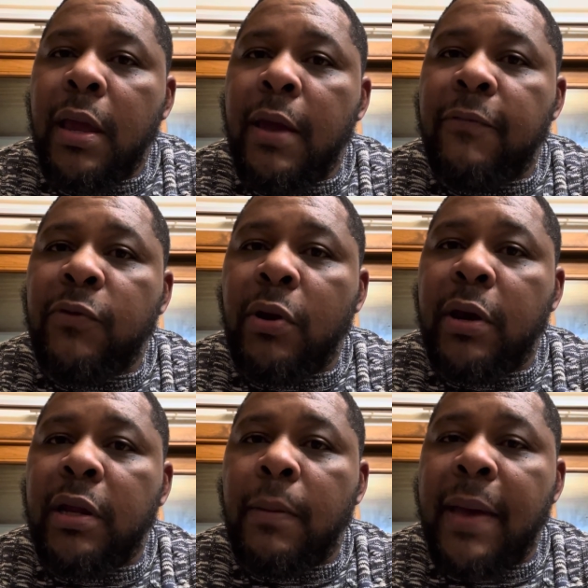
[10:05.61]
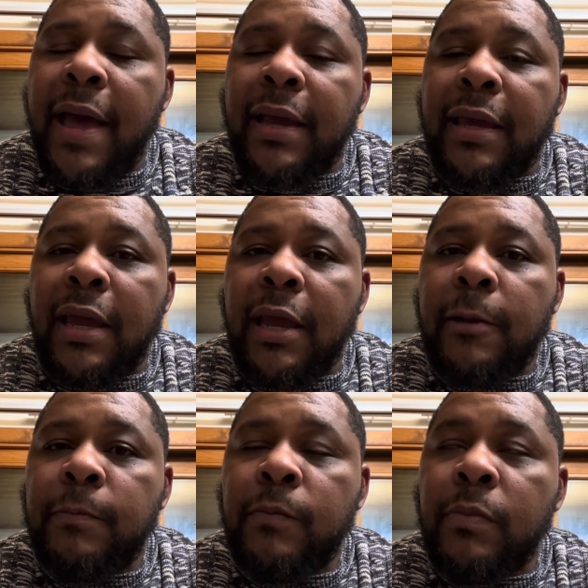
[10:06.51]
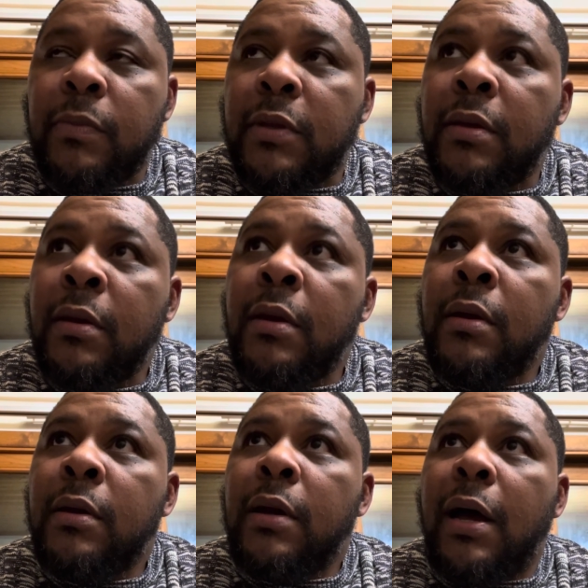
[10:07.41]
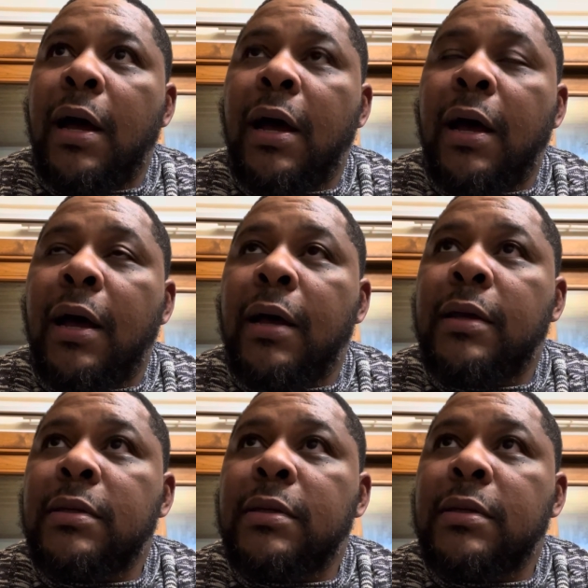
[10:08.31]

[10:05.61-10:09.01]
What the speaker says: if you're in a bad game. Uh,